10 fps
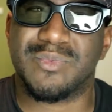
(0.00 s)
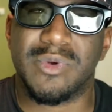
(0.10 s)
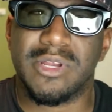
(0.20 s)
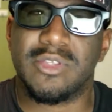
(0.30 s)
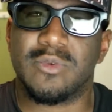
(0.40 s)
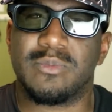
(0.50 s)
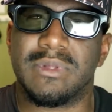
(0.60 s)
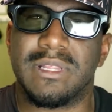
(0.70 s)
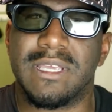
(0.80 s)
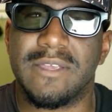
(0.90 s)
what do you
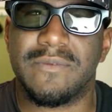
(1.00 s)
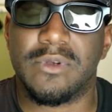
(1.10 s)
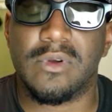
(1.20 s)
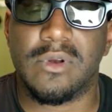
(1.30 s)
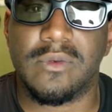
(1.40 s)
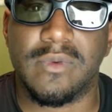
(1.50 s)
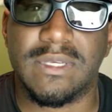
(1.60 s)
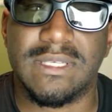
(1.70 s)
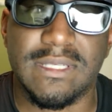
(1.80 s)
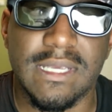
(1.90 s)
believe you're going to
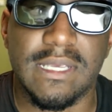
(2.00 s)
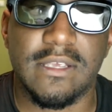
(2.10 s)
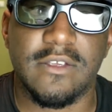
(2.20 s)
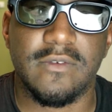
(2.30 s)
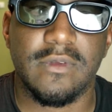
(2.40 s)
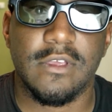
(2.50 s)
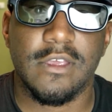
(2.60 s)
receive